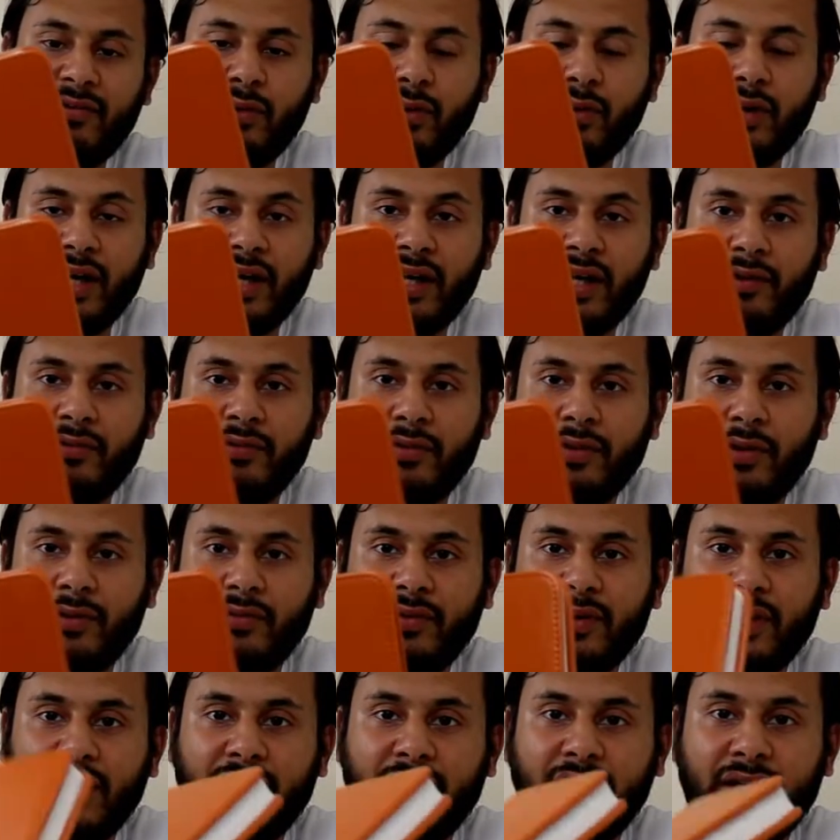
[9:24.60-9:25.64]
a look at it
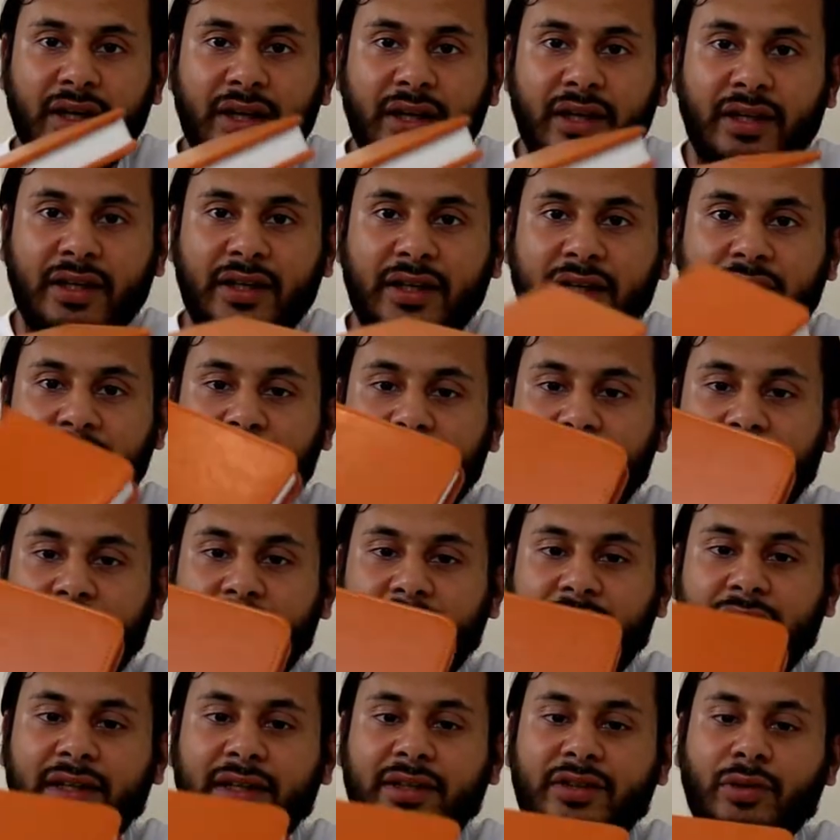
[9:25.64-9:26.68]
over here,
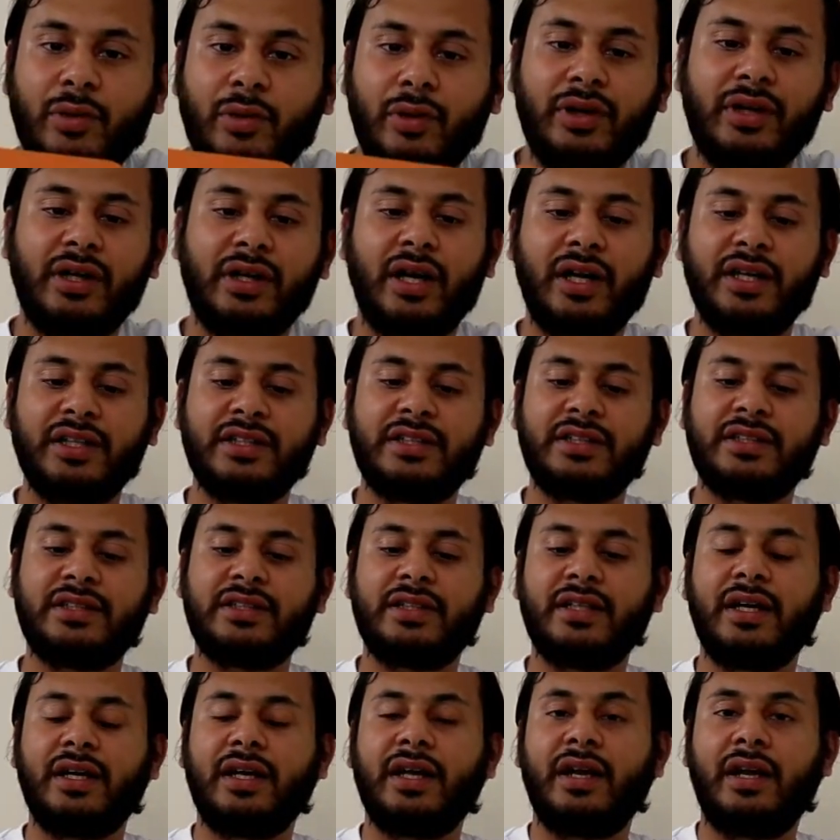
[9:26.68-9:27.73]
it's got a nice
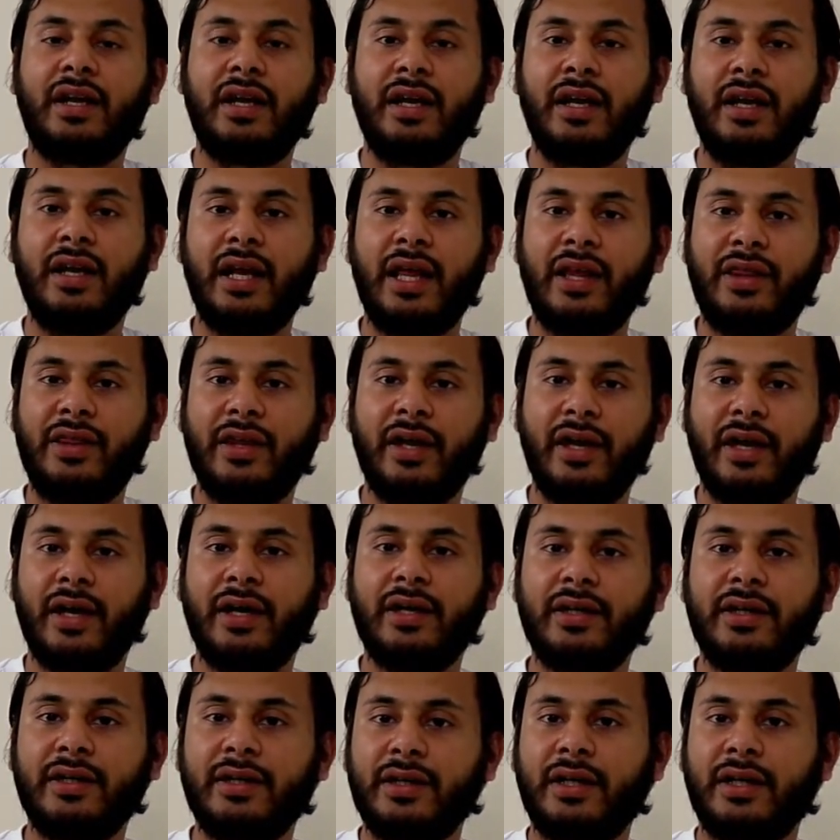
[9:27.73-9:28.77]
leather
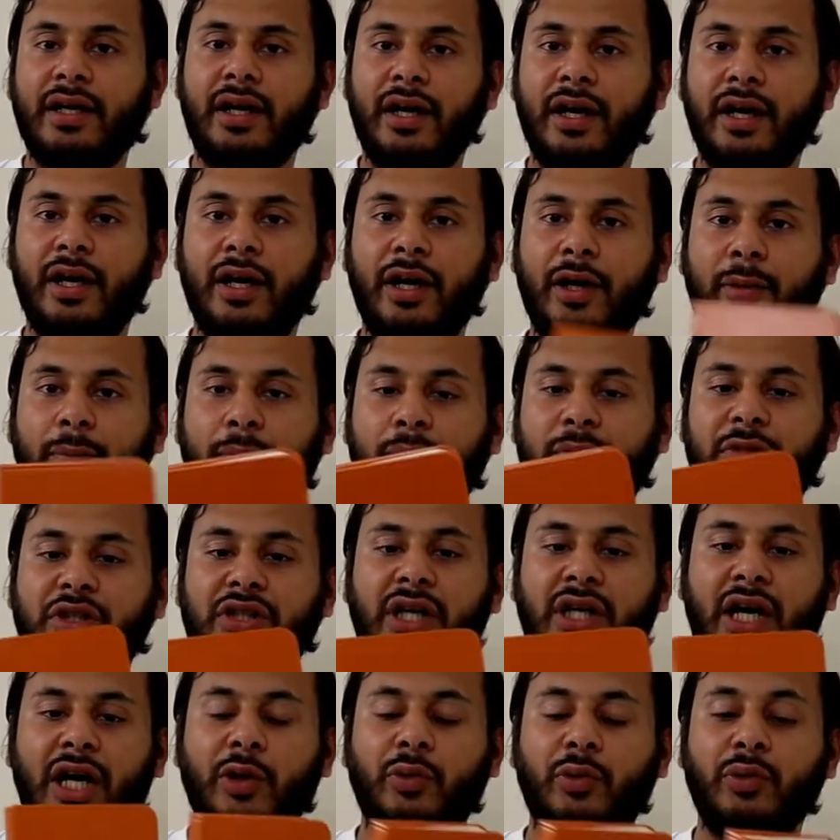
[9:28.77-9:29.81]

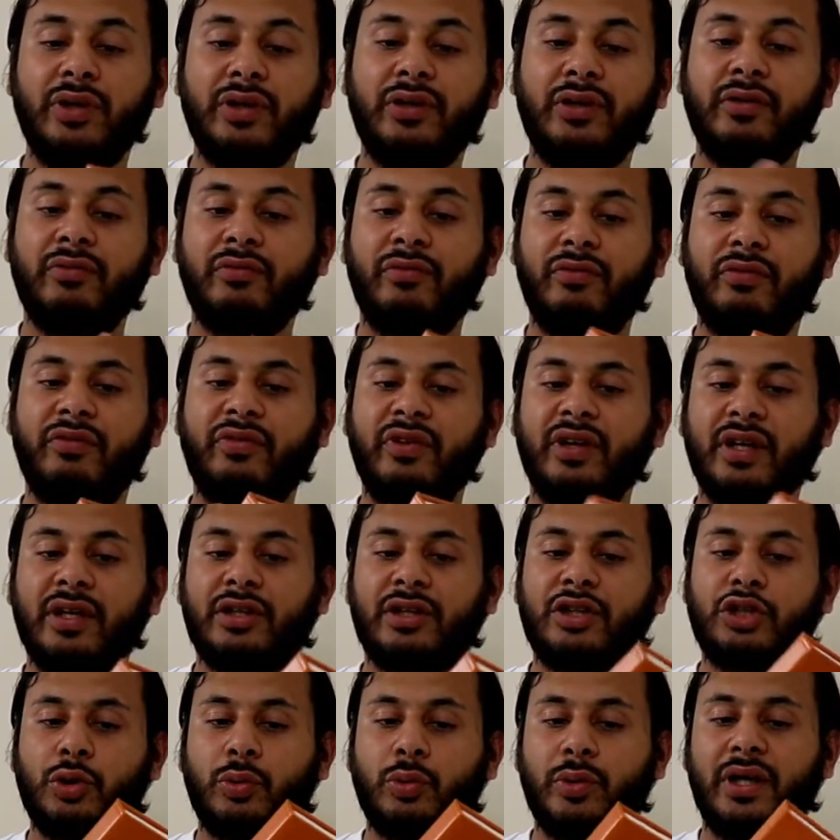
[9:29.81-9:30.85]
diary feel
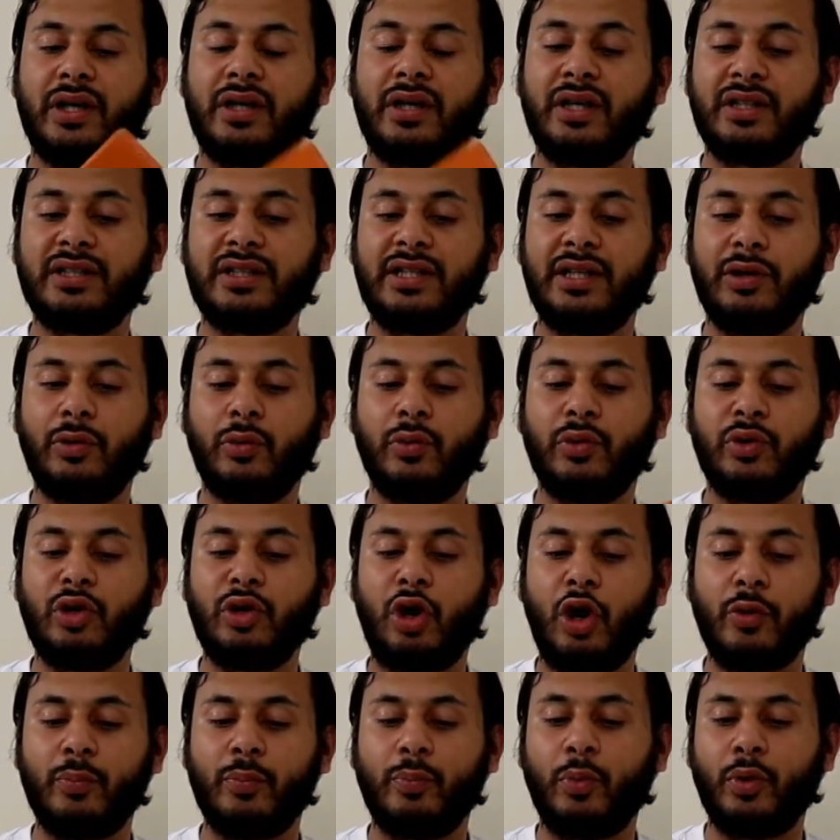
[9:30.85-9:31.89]
to it. Nice little
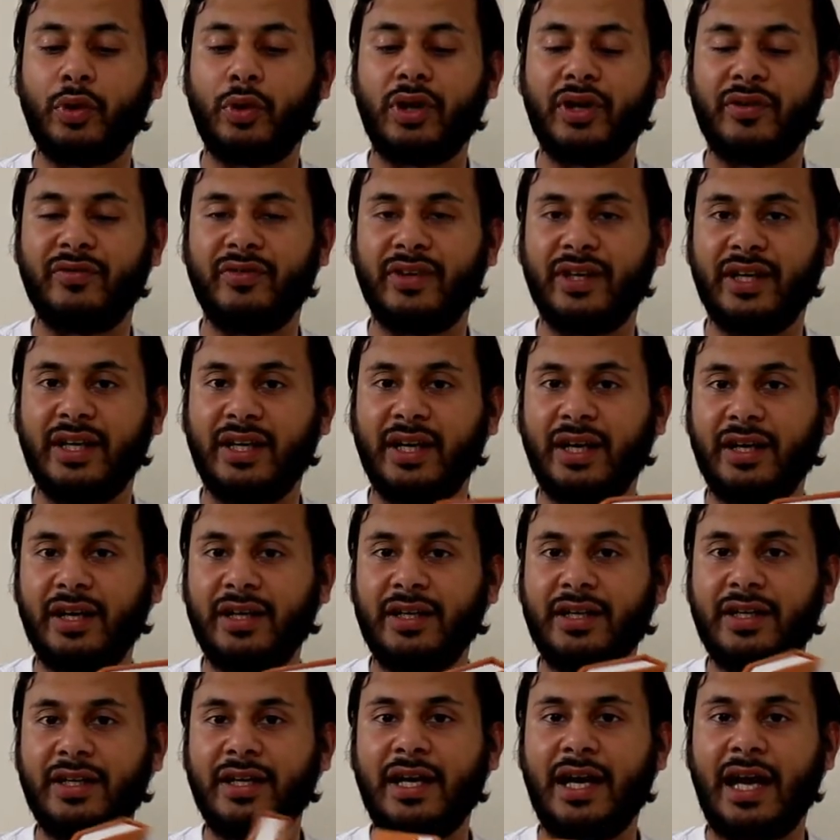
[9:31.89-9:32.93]
notebook over here,
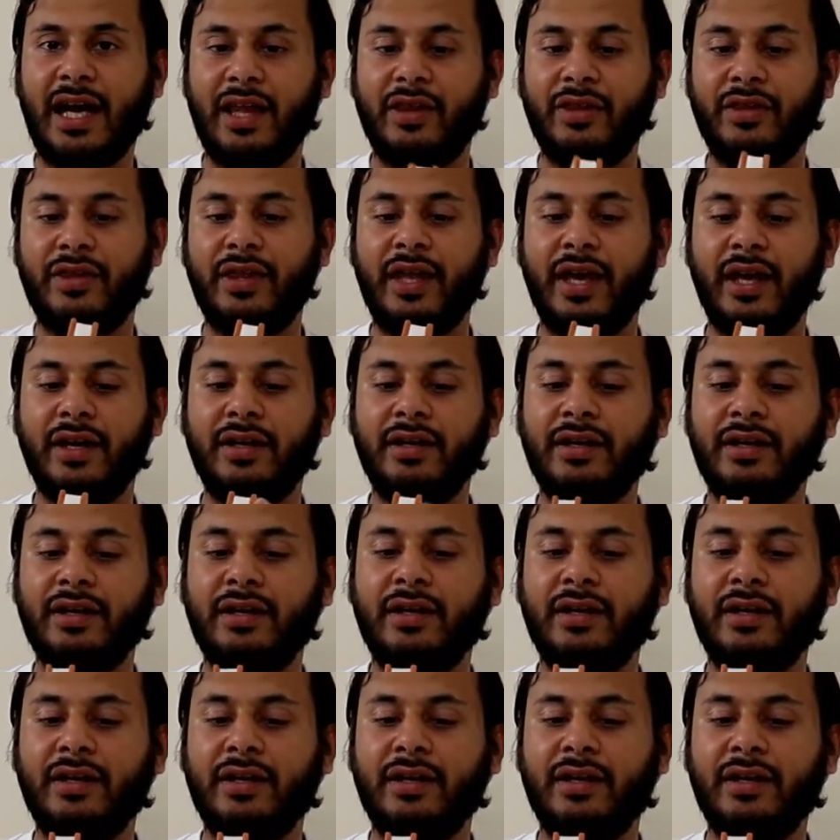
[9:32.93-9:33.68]
and then